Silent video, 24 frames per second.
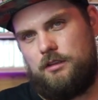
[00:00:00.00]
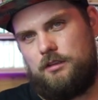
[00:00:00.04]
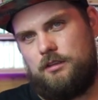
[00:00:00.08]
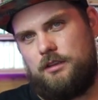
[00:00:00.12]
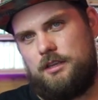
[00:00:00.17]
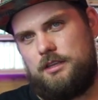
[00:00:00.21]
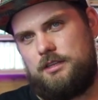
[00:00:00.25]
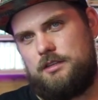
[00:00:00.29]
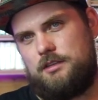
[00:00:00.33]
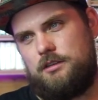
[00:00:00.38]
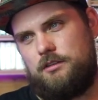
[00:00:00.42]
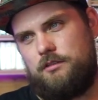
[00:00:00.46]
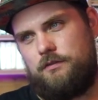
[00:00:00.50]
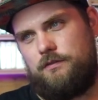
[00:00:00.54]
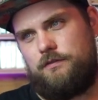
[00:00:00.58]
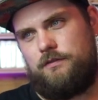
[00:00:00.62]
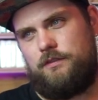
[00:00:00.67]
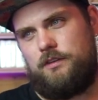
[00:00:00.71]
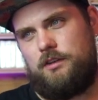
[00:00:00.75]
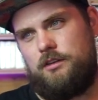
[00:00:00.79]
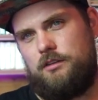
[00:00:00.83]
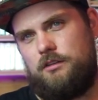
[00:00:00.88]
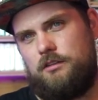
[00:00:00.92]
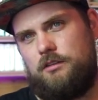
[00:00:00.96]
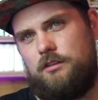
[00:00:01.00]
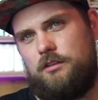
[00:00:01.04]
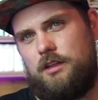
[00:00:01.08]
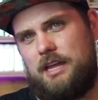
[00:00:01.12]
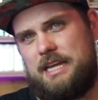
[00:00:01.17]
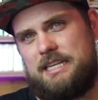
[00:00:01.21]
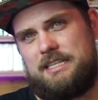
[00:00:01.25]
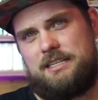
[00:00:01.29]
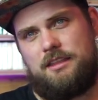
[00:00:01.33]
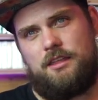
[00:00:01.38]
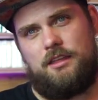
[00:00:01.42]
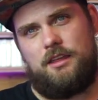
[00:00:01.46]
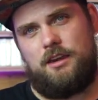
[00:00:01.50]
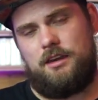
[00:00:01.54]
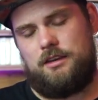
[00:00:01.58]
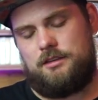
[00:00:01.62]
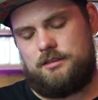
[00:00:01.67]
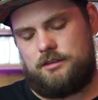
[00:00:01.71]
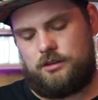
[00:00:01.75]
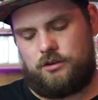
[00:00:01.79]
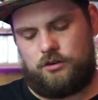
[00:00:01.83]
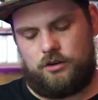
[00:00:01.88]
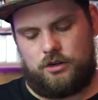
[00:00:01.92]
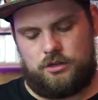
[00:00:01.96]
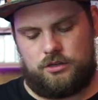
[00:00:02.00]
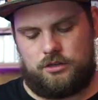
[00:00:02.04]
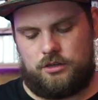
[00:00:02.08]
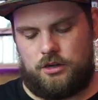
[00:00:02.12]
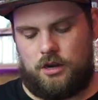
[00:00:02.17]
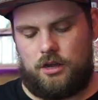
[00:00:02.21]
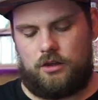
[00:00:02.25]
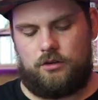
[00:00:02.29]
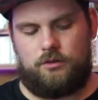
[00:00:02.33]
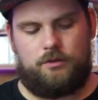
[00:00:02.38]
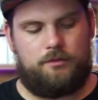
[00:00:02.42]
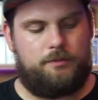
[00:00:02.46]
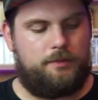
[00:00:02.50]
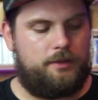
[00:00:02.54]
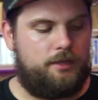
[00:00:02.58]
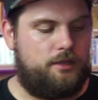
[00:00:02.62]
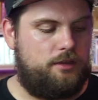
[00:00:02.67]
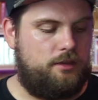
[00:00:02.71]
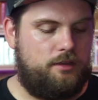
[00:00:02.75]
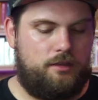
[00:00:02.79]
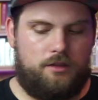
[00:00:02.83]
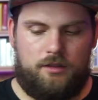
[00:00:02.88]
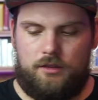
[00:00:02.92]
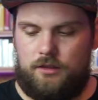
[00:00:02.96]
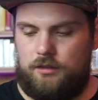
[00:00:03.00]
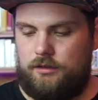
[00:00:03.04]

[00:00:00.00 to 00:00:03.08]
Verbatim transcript: They still feel as thin as a crushed stock would be.